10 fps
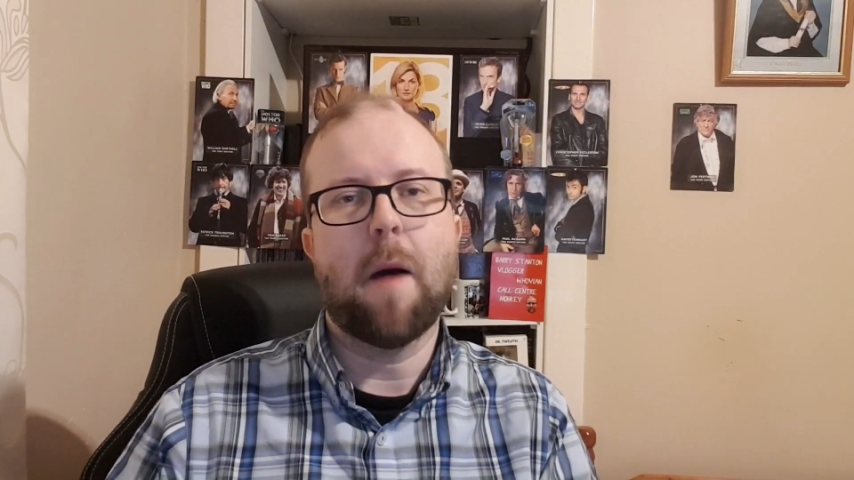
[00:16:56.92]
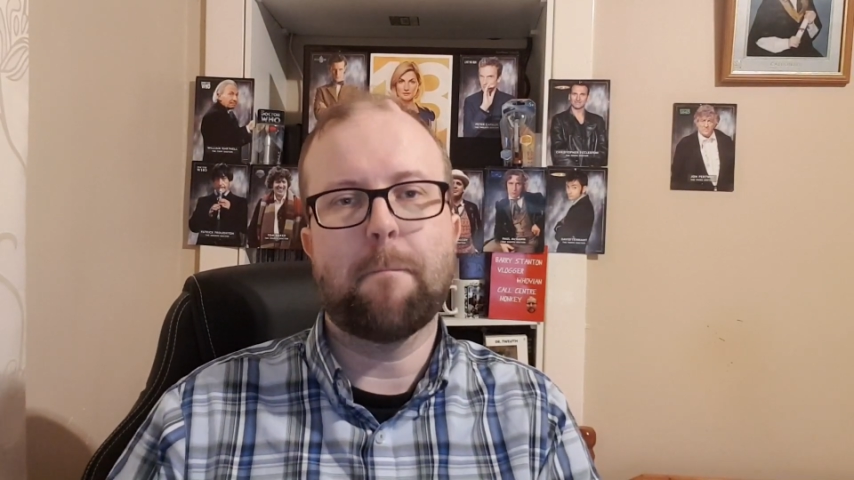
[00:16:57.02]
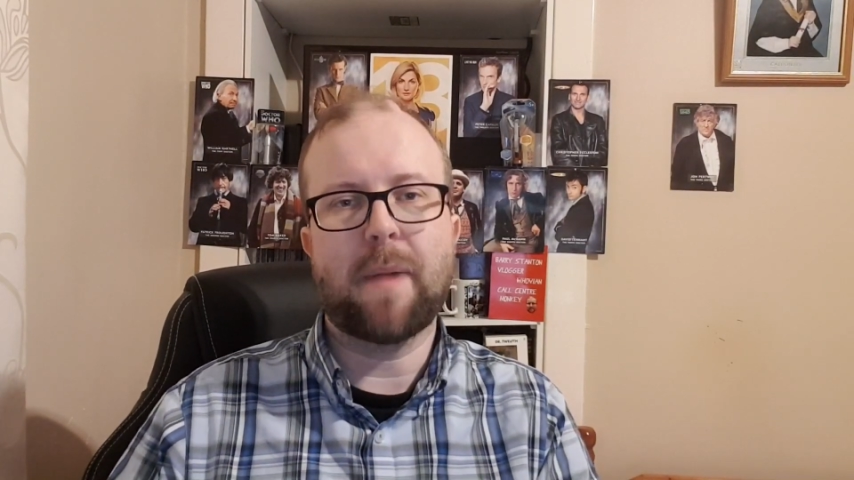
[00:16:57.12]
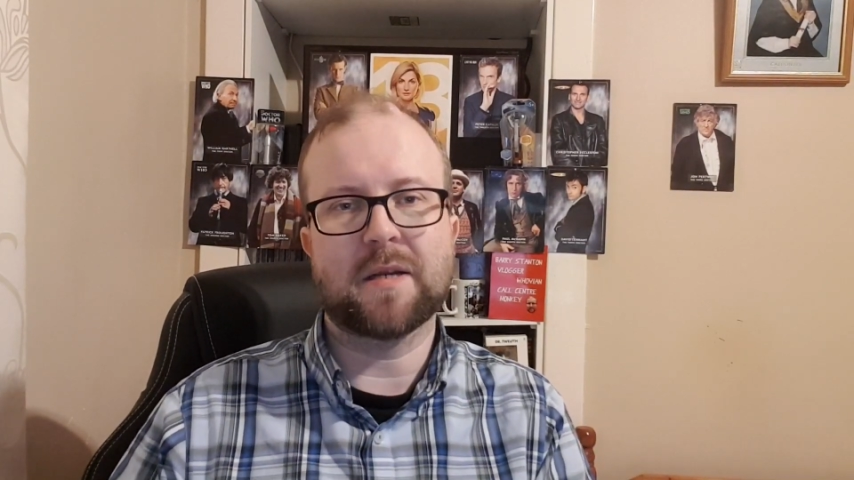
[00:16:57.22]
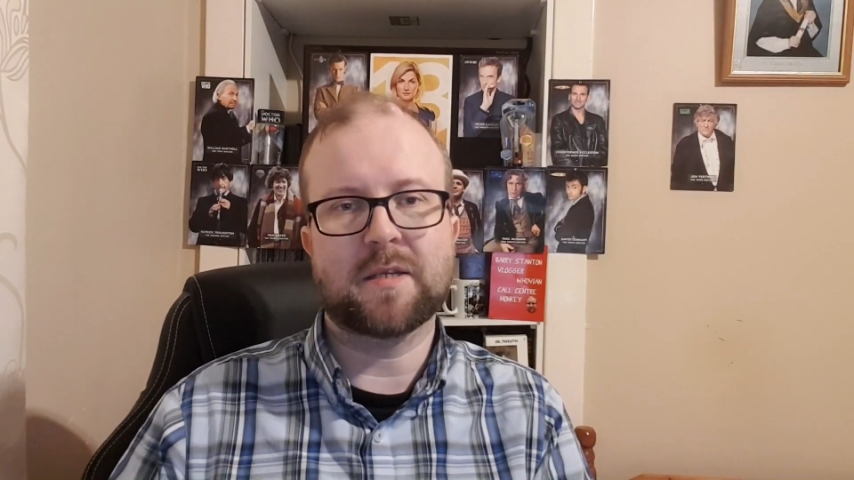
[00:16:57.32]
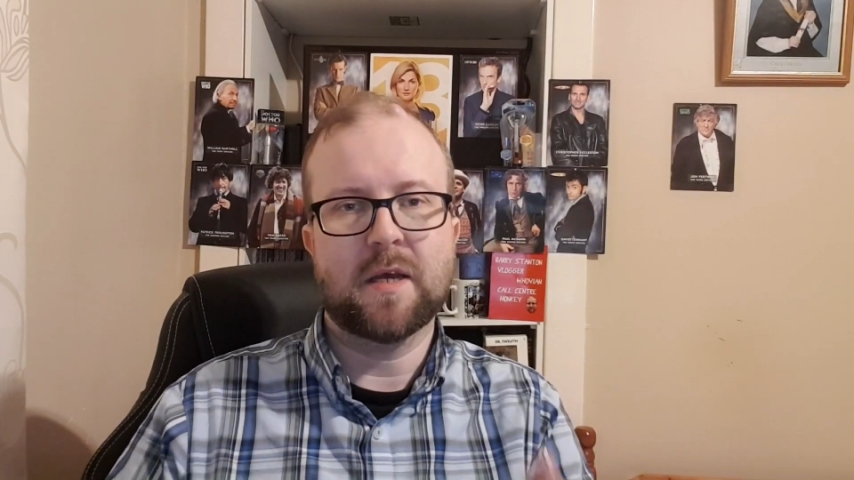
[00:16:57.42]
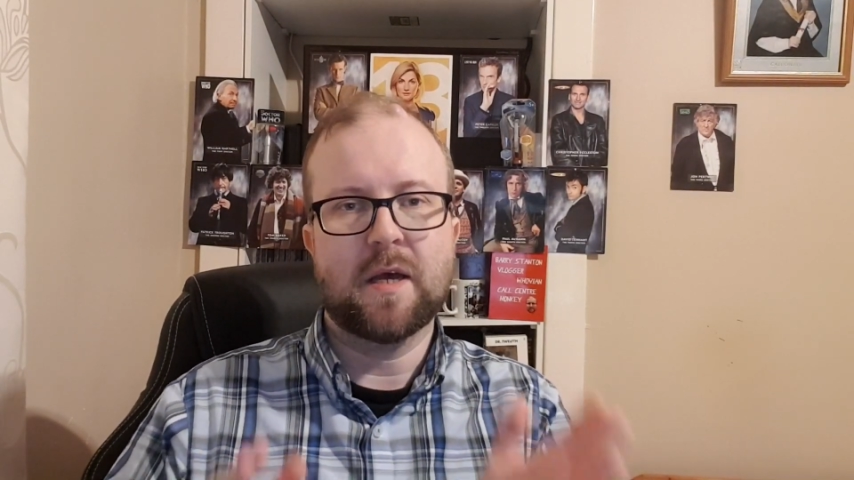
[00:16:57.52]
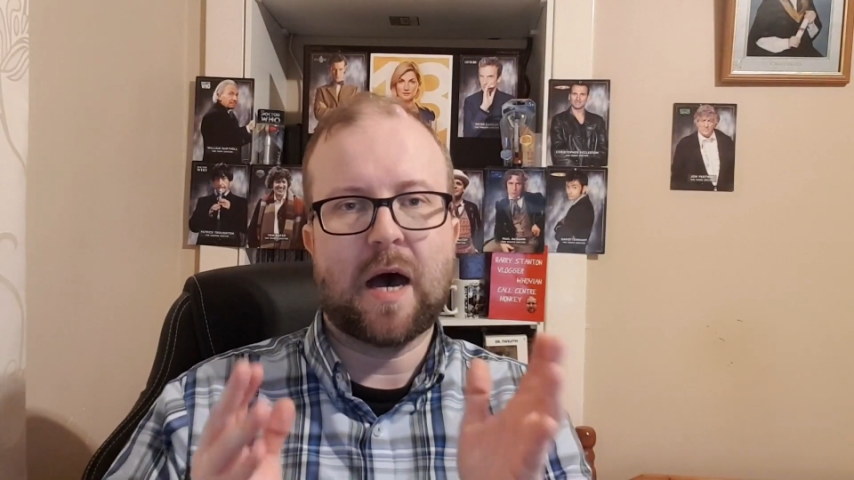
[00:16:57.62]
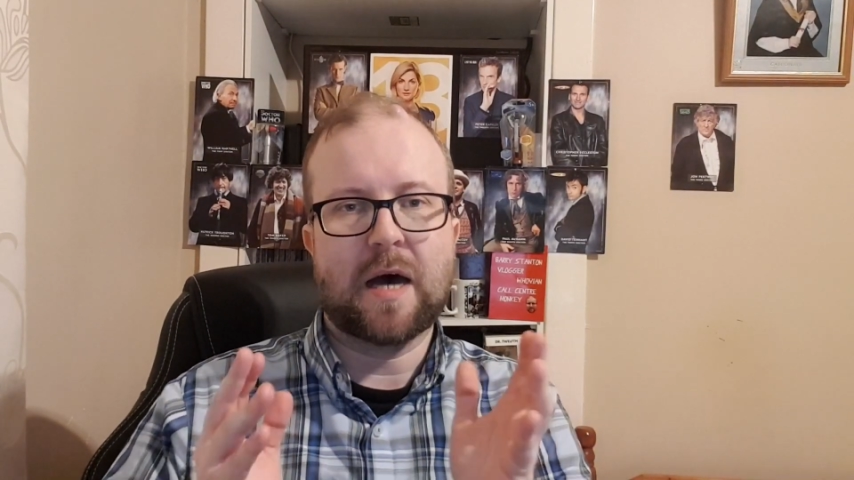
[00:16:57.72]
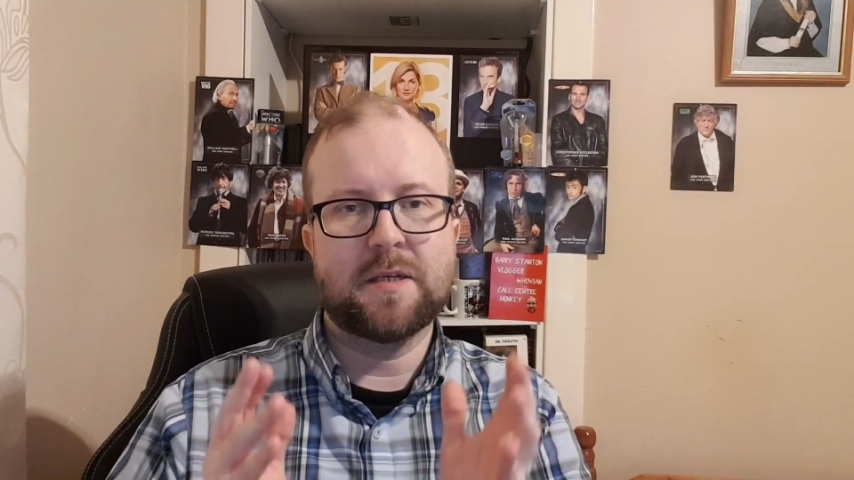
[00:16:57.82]
But
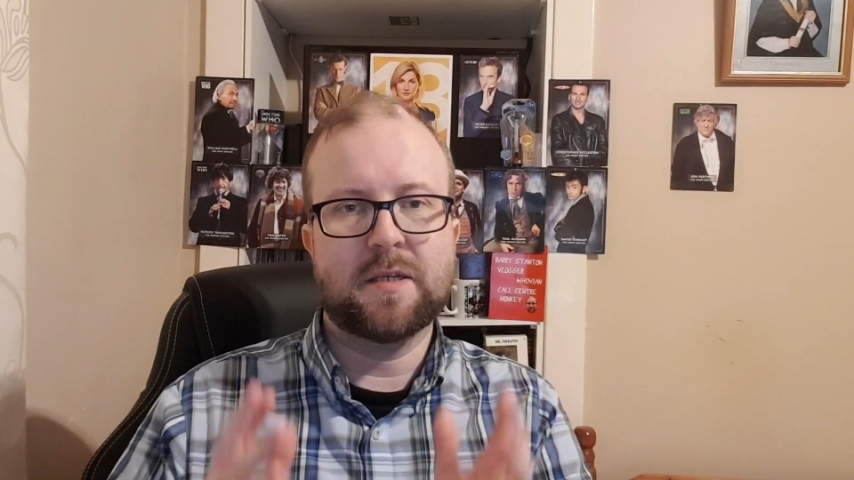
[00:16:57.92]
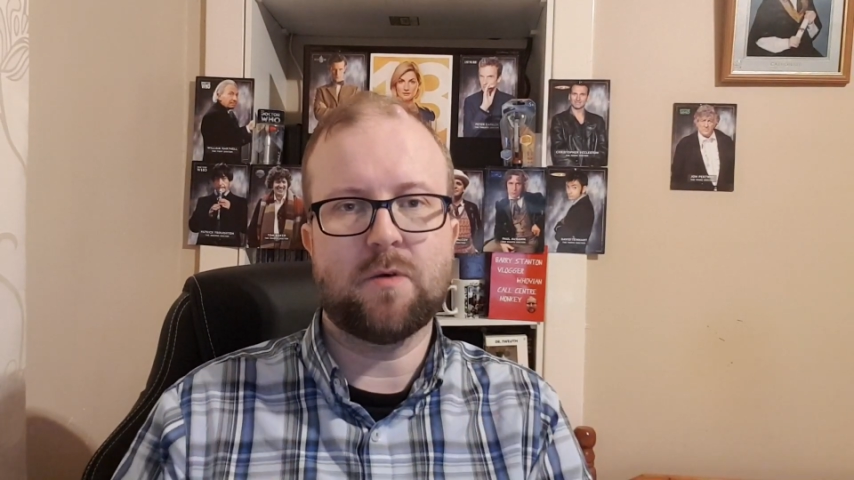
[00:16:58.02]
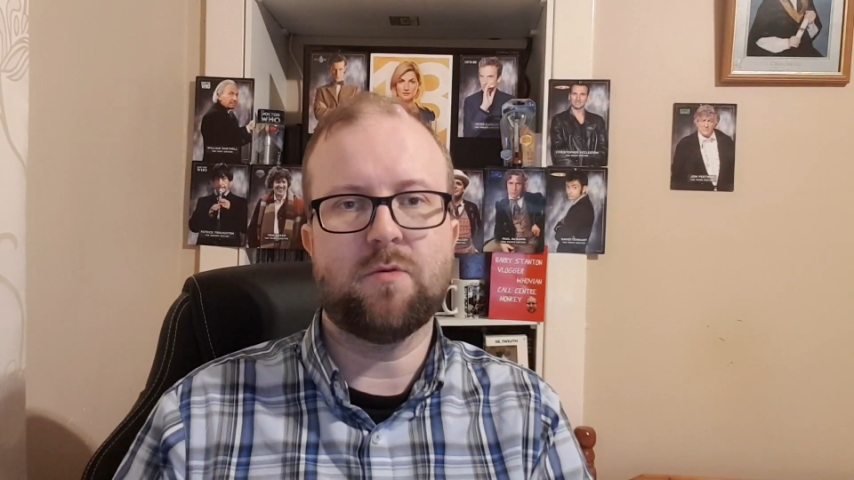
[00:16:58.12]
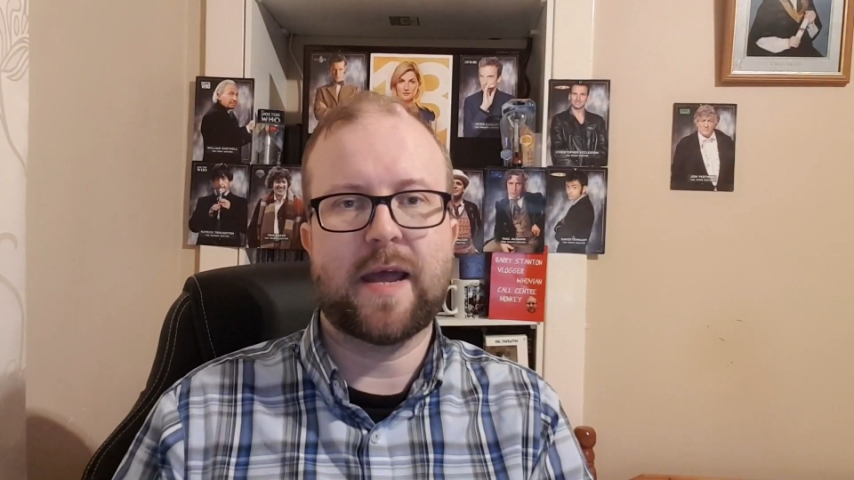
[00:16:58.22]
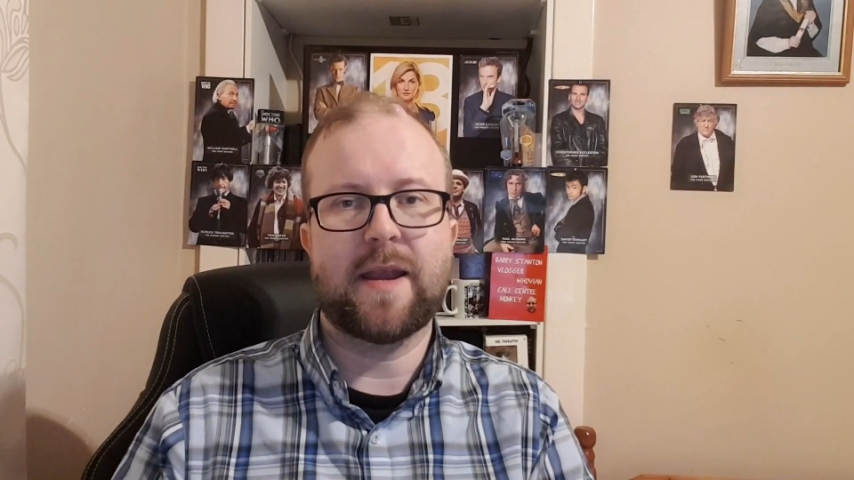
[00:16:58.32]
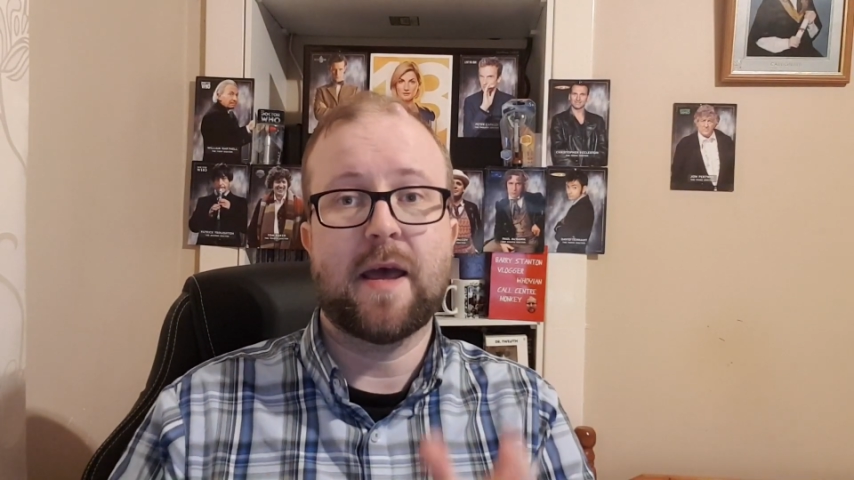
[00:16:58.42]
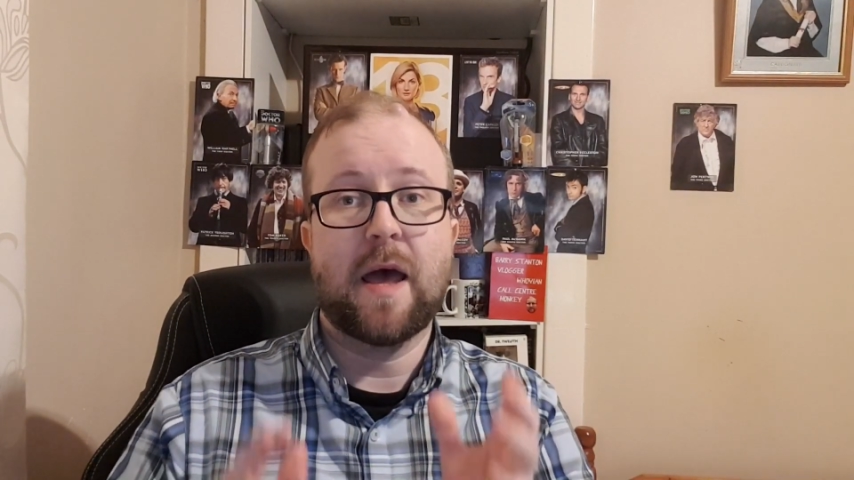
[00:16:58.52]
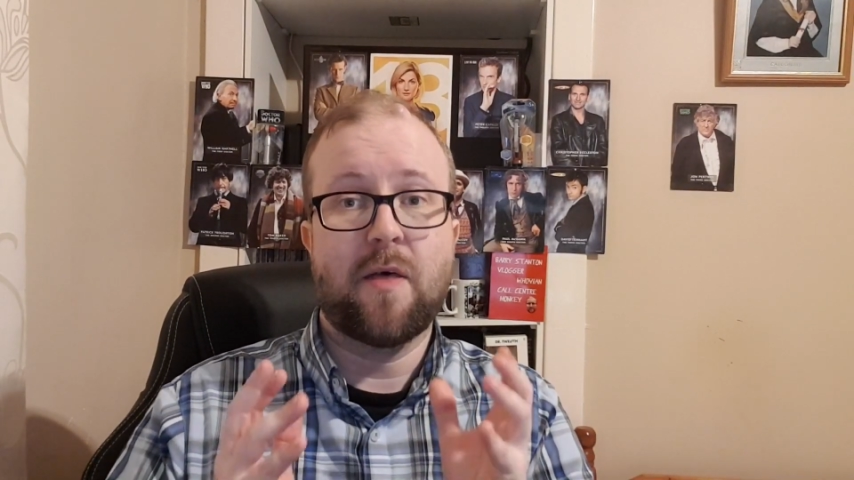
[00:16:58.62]
until then,